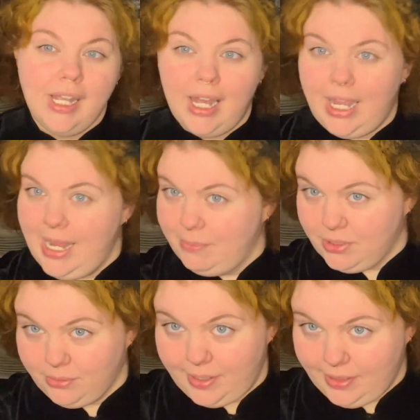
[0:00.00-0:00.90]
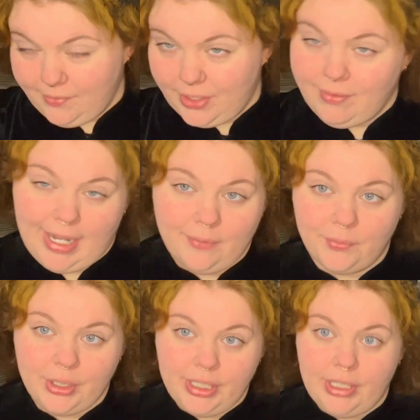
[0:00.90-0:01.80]
I absolutely love it. I've had it
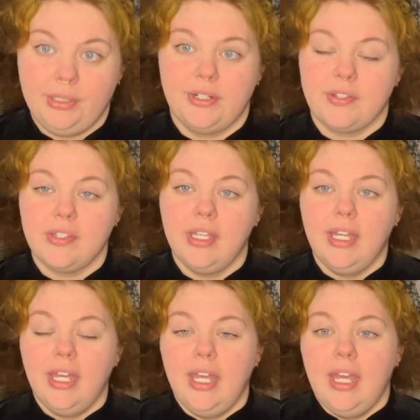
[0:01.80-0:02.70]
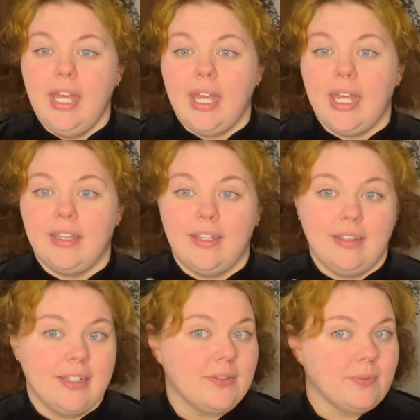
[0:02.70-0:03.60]
for years. And then
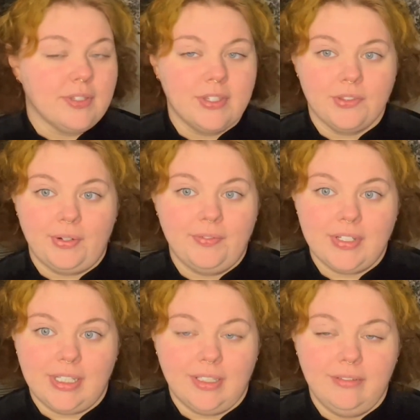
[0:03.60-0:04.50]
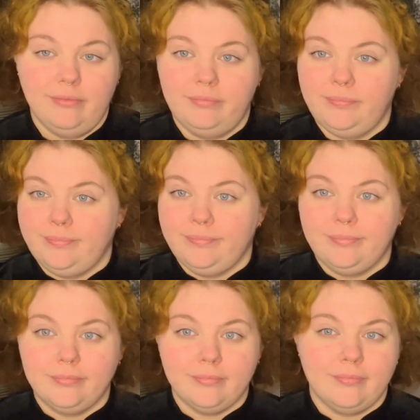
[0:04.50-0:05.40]
this was thrifted
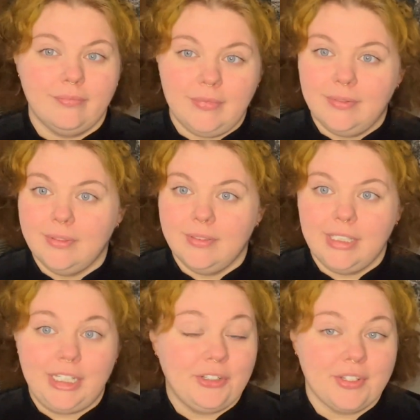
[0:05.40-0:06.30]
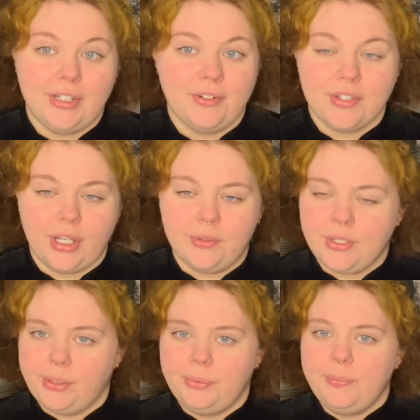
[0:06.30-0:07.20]
years and years ago
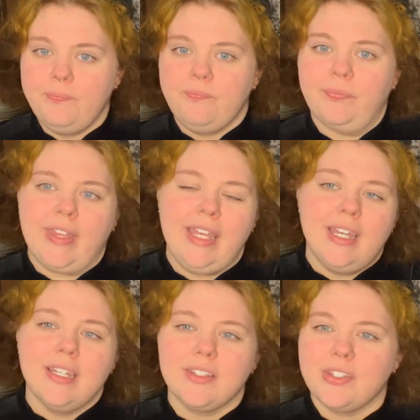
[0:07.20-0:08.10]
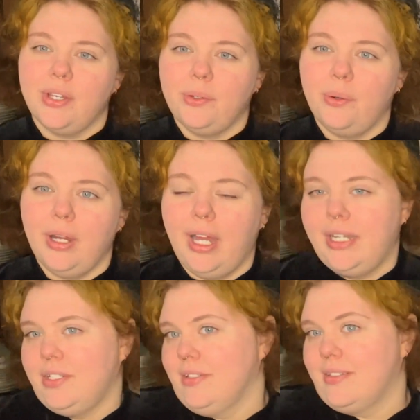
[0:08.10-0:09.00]
too. So
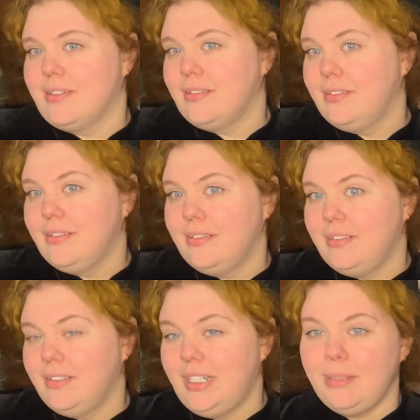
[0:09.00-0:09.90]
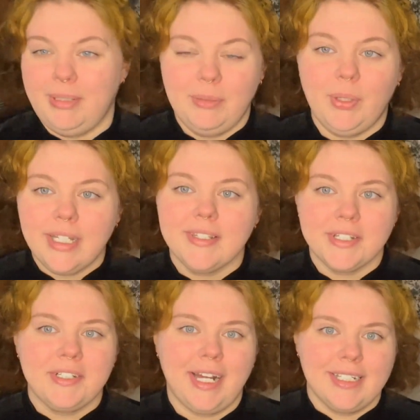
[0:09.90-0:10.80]
I mean, what is
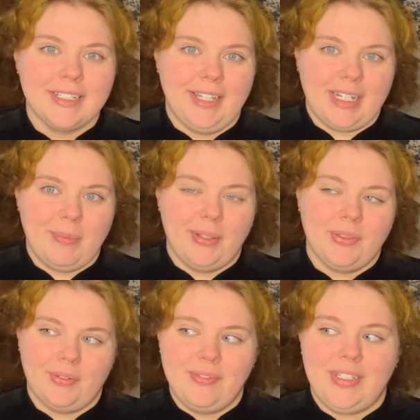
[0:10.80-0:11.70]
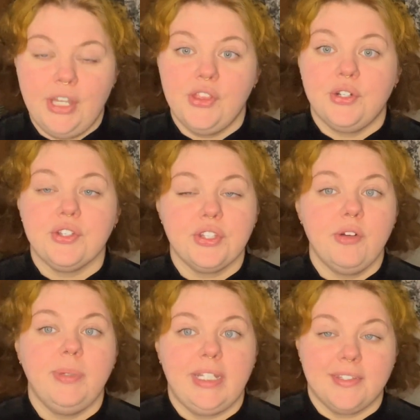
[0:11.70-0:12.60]
there not to like about thrifting? There's
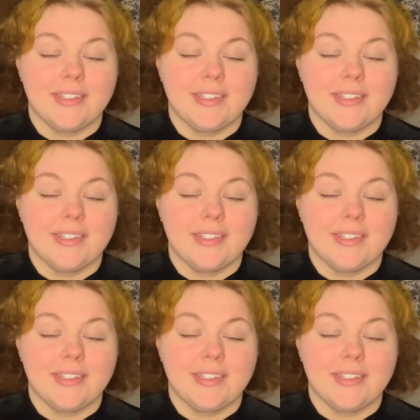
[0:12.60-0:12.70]
so many